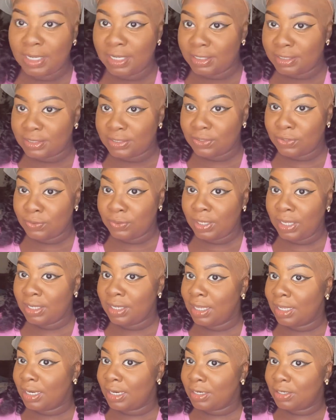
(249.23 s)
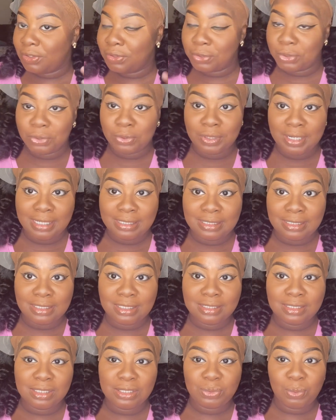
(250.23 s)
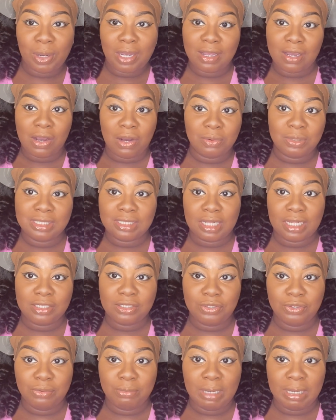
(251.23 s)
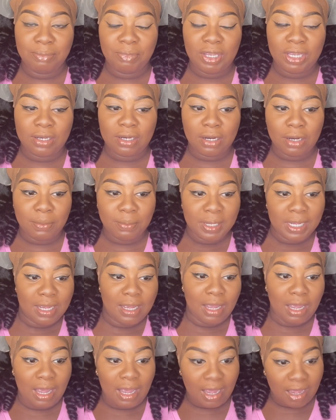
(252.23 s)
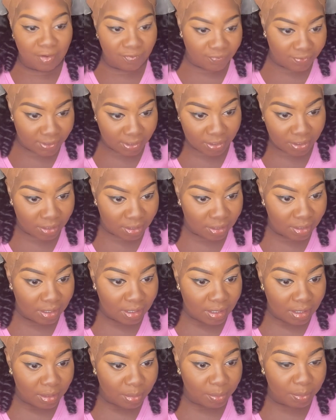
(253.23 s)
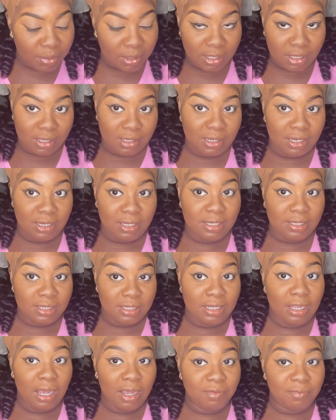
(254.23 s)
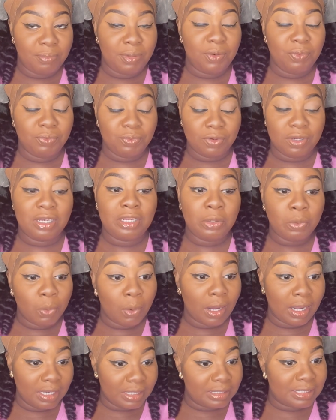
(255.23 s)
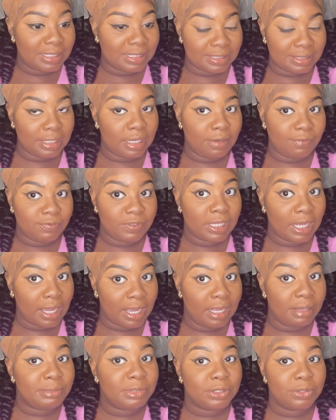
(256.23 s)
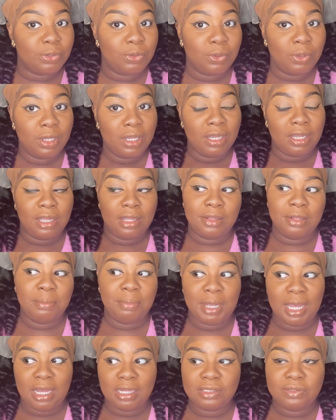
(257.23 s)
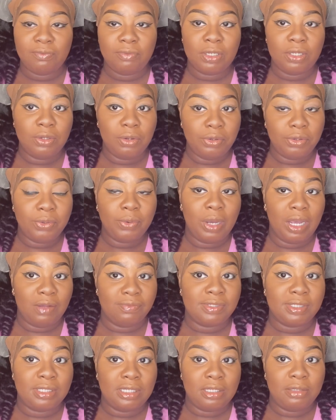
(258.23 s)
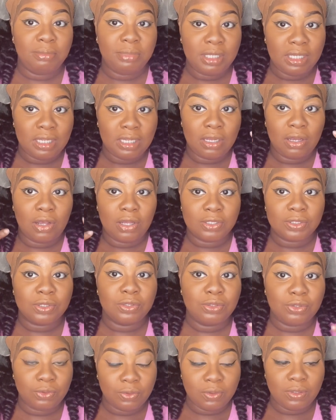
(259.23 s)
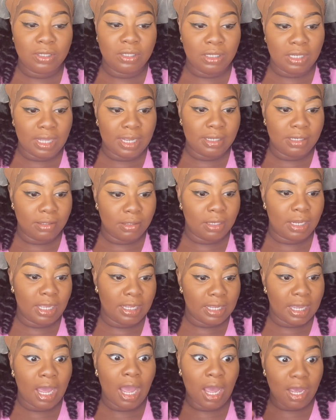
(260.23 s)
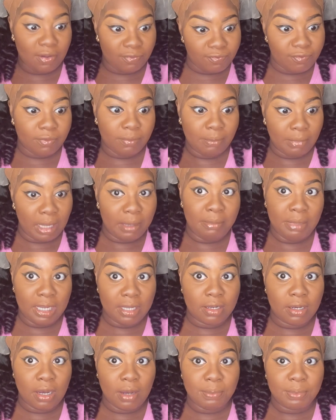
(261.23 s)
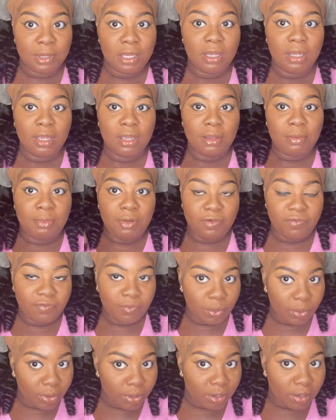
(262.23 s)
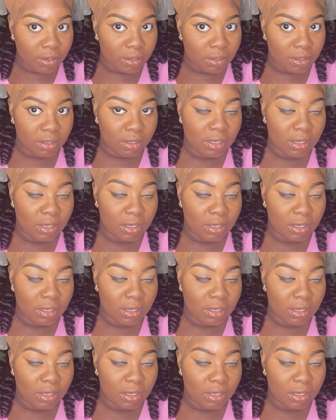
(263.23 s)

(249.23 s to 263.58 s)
so now that I look crazy, this is why I always like to do my makeup after. But lately I've been really wanting to save time, so in the past video you have seen me also do like half my makeup before.